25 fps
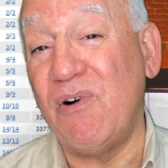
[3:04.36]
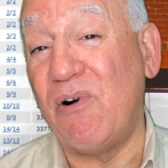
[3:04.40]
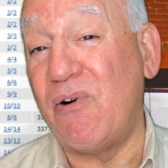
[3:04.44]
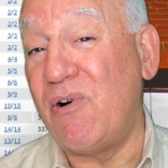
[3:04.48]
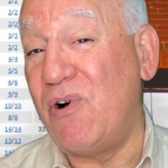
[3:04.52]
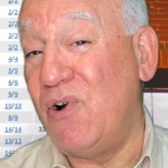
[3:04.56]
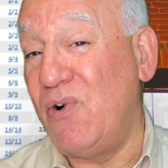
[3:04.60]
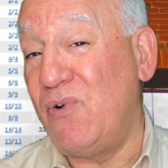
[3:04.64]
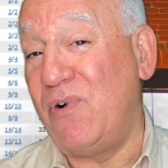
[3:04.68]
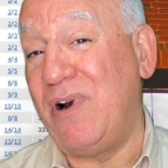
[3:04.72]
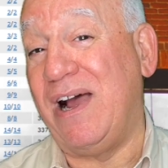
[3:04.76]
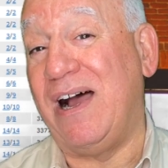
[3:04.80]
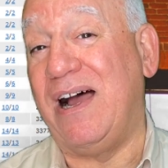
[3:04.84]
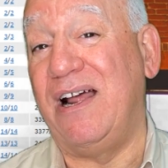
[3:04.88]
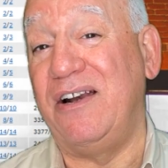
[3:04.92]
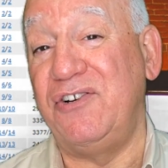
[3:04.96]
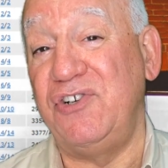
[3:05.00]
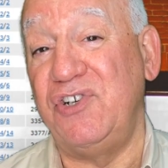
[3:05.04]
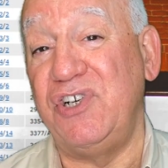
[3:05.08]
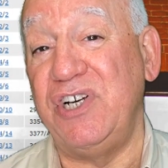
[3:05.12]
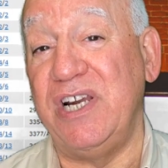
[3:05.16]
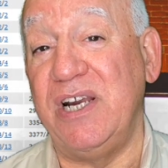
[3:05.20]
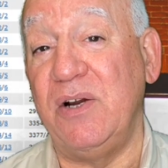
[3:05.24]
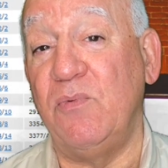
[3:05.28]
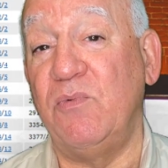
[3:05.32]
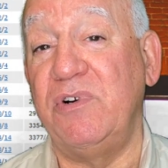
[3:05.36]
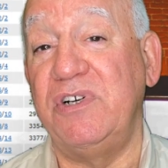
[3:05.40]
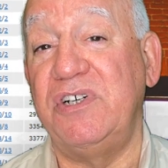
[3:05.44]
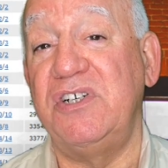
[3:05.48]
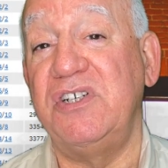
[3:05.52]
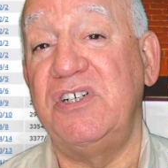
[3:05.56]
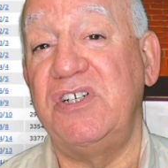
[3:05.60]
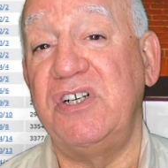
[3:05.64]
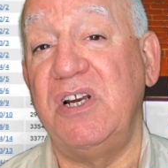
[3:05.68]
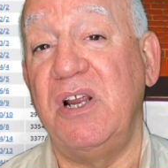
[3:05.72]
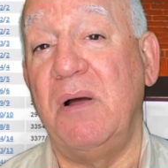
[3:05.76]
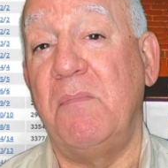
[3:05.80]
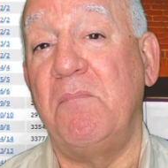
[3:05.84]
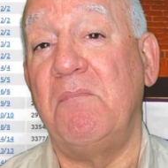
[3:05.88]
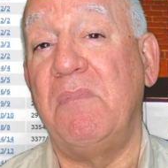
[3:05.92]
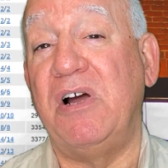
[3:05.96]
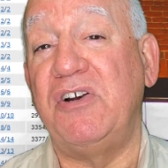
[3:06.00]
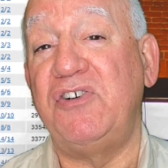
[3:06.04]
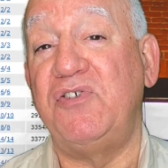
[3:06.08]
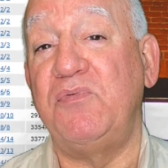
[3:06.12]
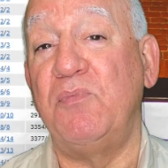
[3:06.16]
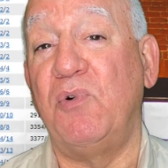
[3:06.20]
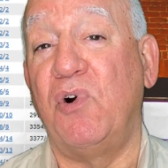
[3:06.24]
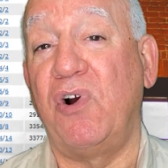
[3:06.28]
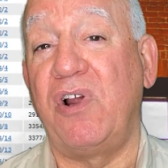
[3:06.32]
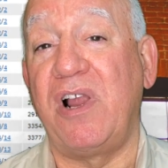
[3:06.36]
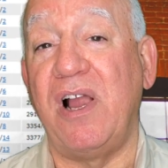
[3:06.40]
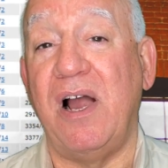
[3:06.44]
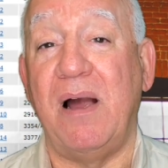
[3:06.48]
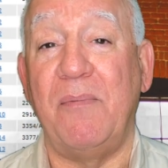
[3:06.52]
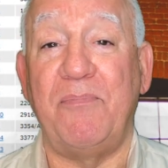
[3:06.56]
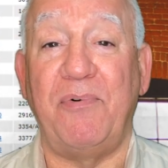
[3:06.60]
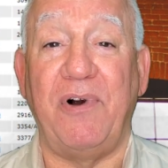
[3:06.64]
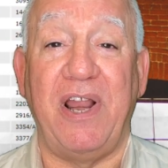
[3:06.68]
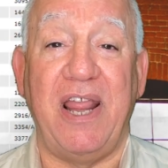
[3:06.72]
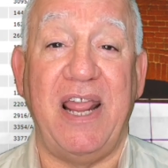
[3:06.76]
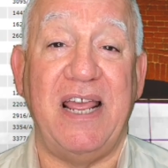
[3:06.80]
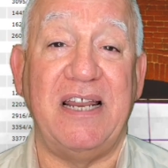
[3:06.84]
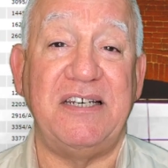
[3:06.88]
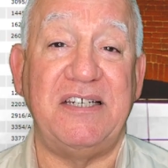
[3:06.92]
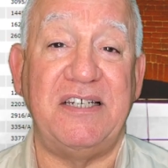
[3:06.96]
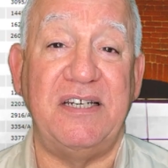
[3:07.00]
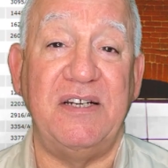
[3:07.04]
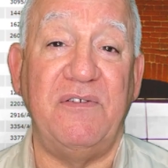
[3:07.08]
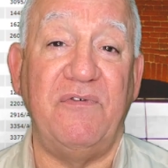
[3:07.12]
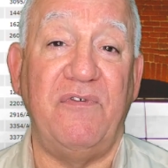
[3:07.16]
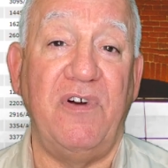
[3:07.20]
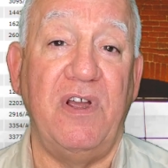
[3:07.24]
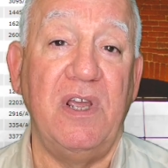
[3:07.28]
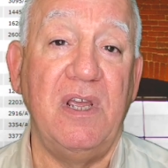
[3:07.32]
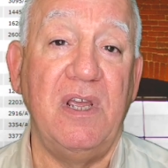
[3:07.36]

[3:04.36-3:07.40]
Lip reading: our own hot sheet, which is much more comprehensive